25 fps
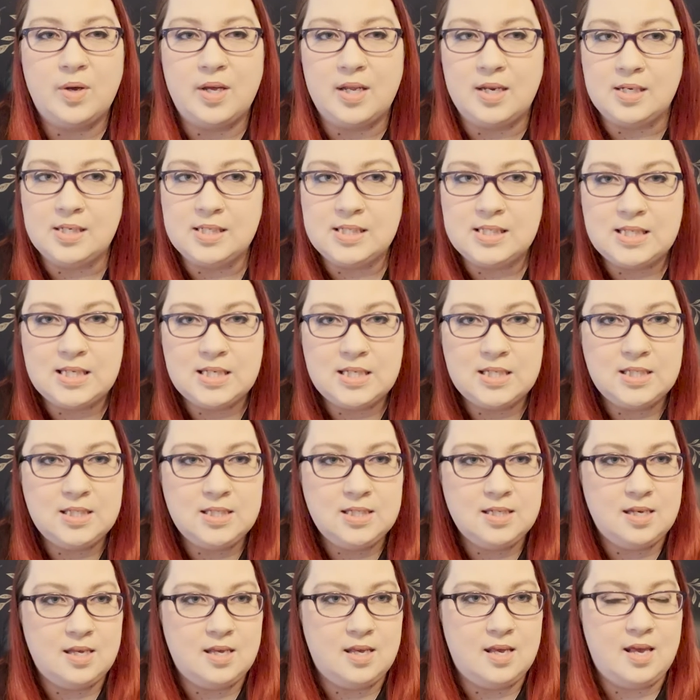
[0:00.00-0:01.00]
innocent.
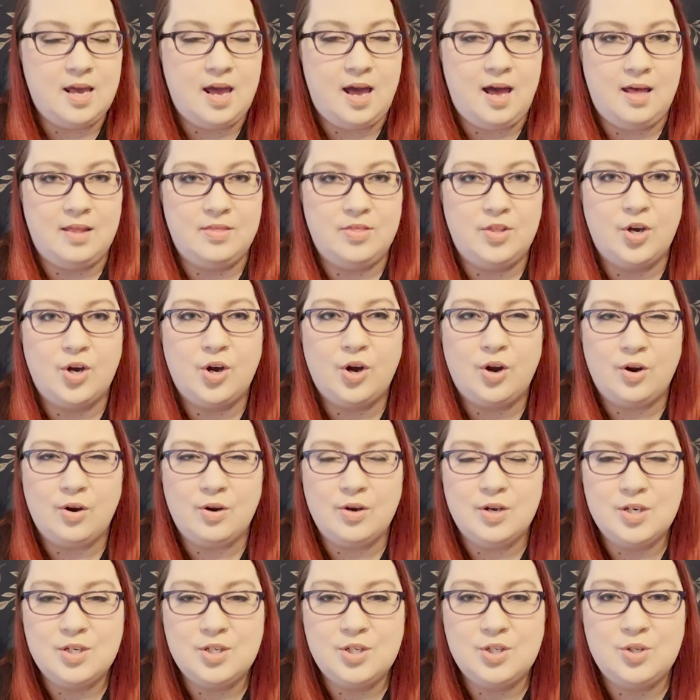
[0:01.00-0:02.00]
He had the
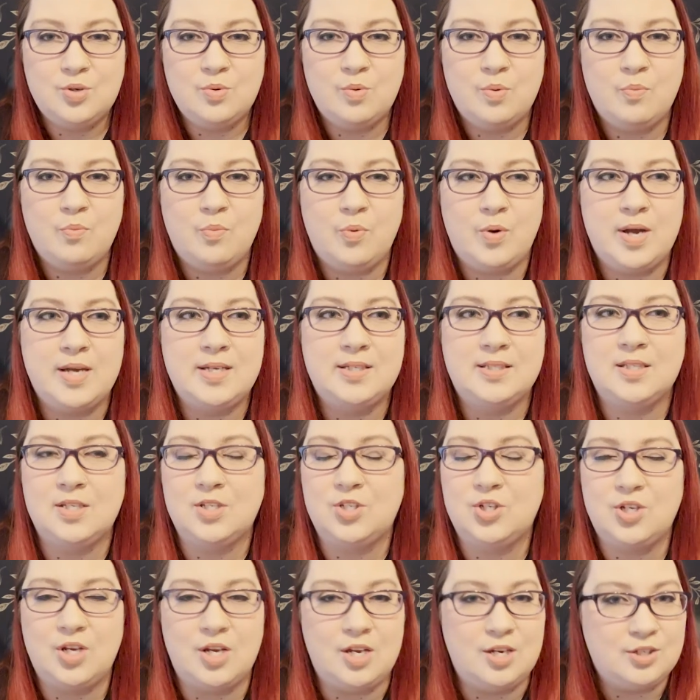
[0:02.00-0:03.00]
courage to embrace the
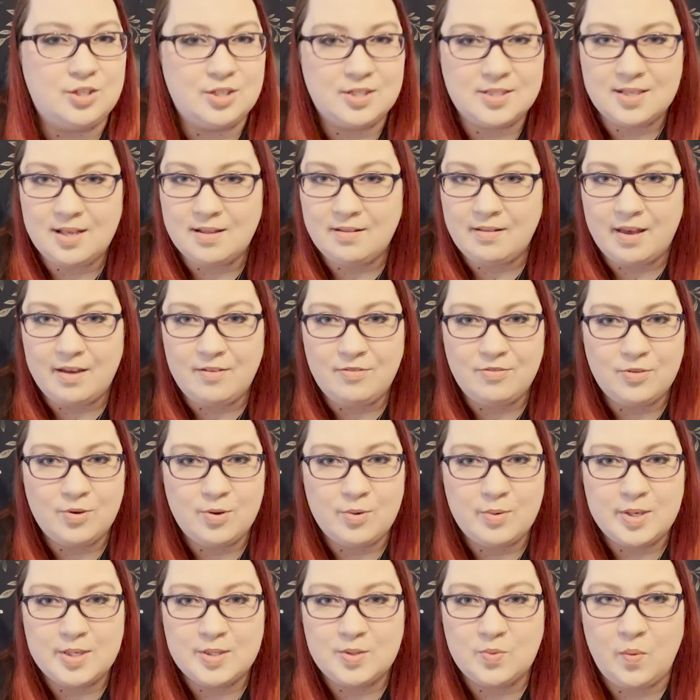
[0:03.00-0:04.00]
changes that life threw
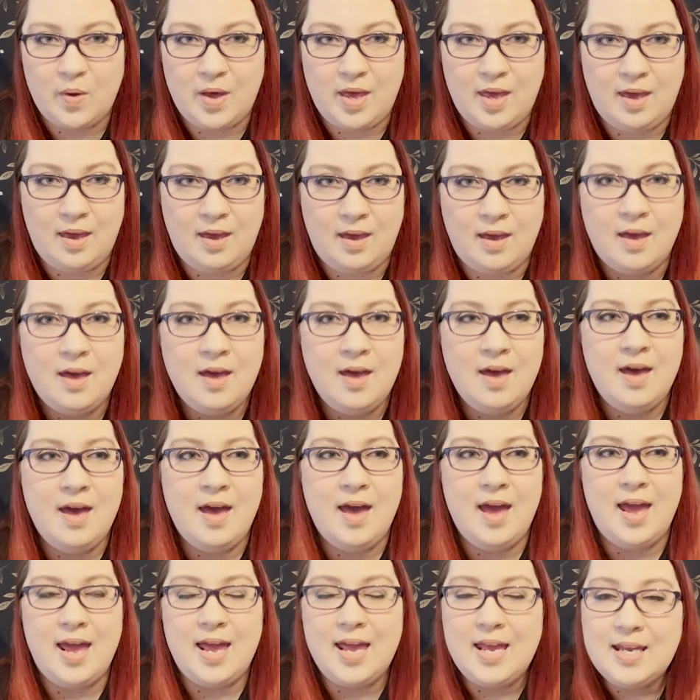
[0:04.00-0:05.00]
his way,
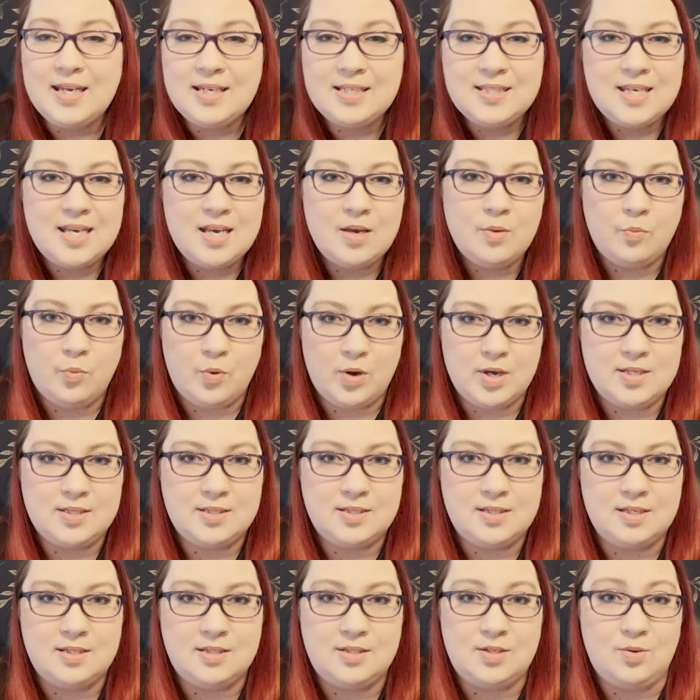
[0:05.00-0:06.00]
and he embraced
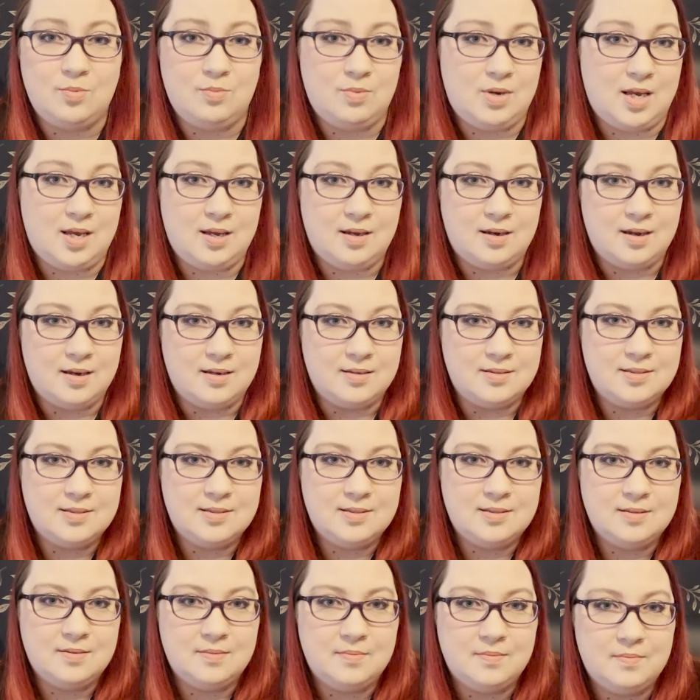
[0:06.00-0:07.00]
his
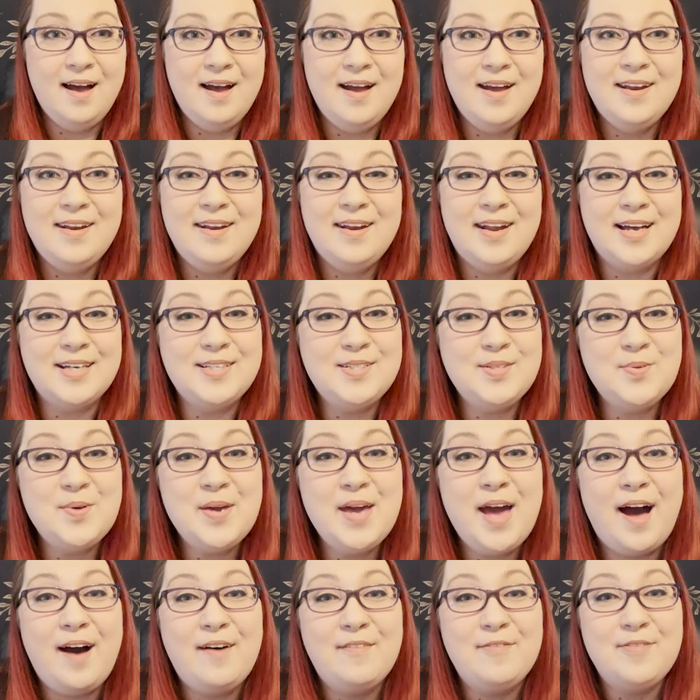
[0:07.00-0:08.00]
uniqueness. Next we
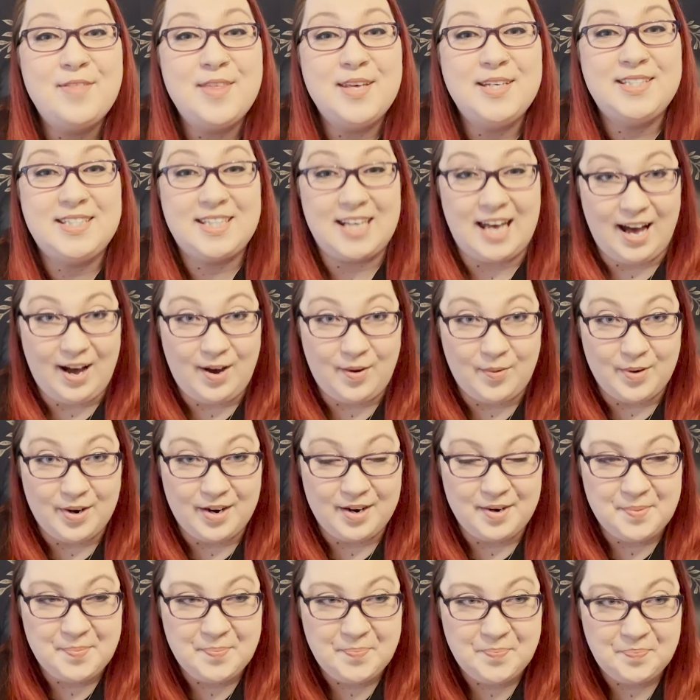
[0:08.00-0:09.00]
have the
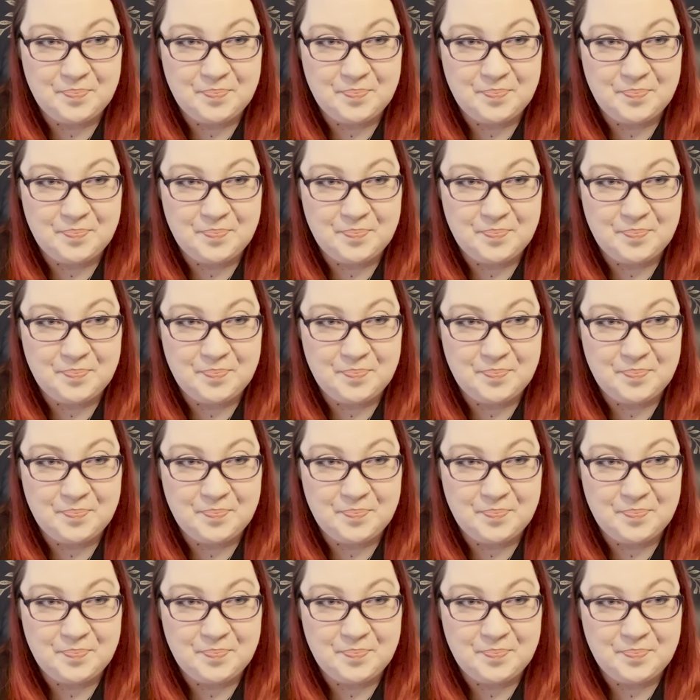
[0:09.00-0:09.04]
Tower.